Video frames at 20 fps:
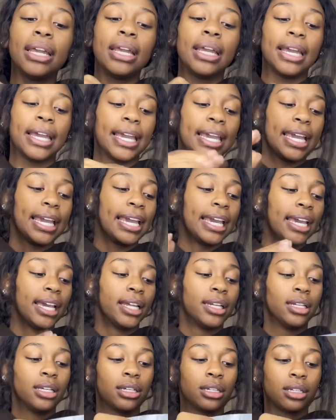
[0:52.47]

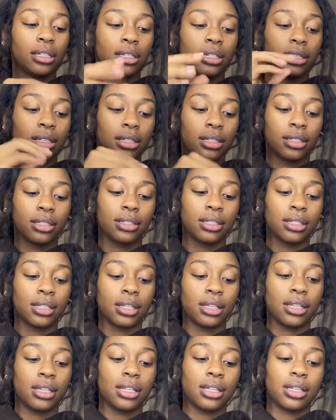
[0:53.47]
And
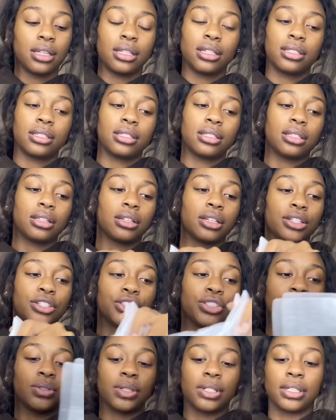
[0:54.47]
so as
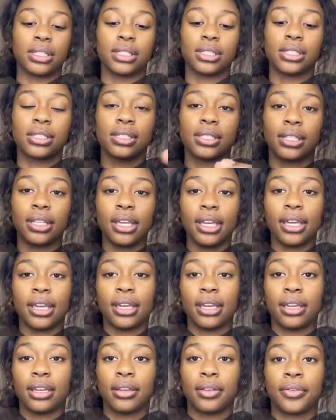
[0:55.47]
you can
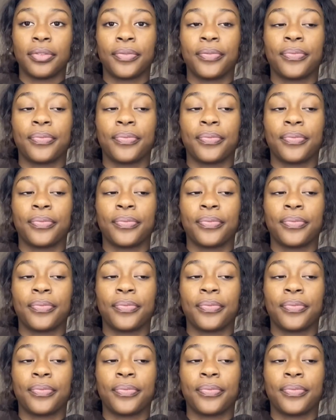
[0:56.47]
see,